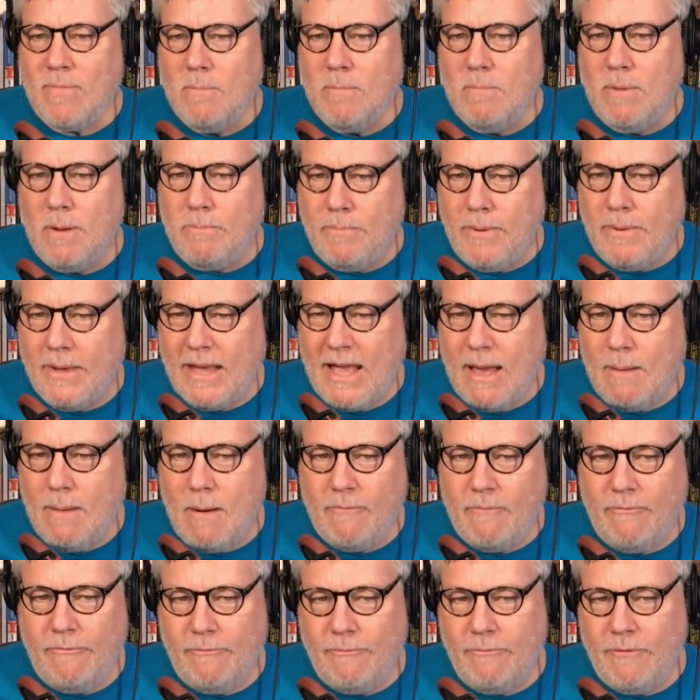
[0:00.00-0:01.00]
but picking
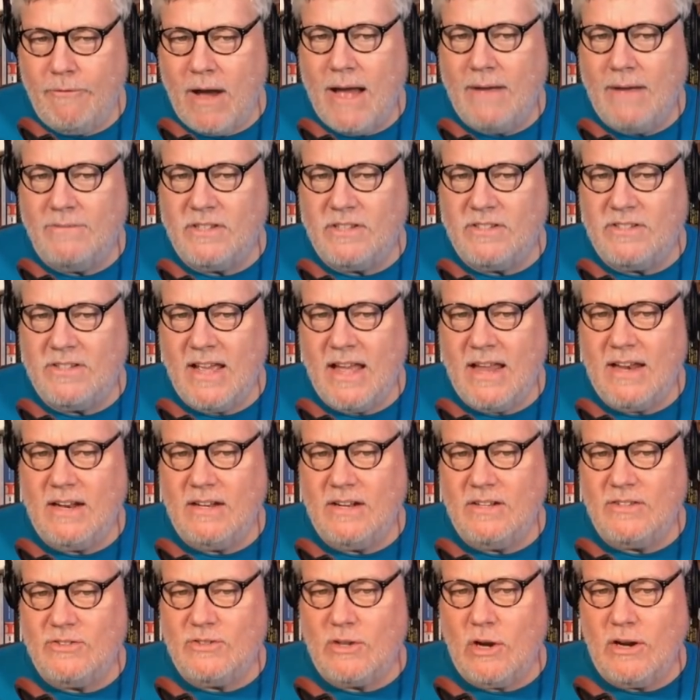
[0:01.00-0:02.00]
up five to 10
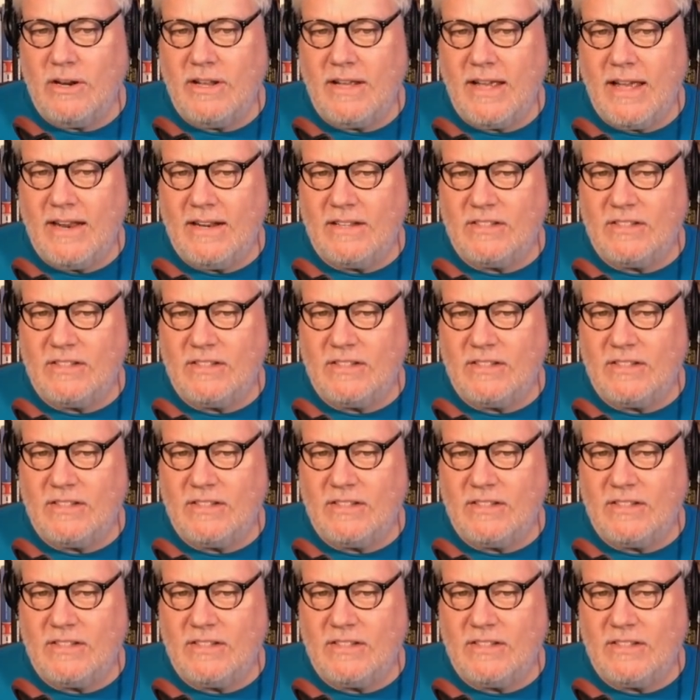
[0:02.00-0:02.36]
and it started to get